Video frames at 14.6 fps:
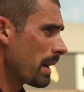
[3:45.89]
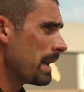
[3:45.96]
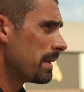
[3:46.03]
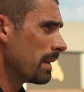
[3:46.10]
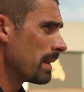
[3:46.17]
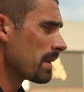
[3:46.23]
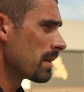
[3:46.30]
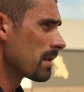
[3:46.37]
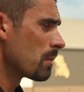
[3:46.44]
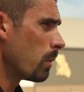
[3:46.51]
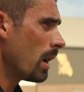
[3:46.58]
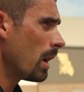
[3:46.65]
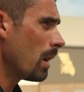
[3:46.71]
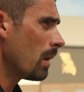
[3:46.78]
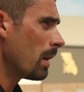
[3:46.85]
great things as
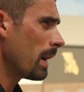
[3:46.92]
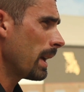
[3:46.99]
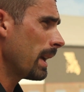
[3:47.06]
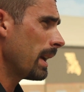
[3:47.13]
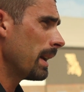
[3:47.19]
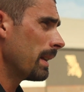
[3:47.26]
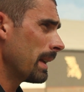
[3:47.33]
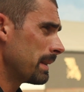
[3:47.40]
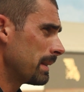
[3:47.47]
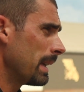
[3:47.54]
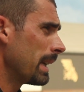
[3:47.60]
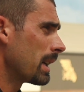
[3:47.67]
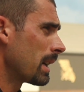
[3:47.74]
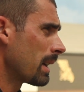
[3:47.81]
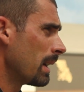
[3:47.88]
well, and I
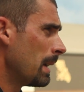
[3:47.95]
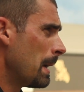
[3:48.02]
think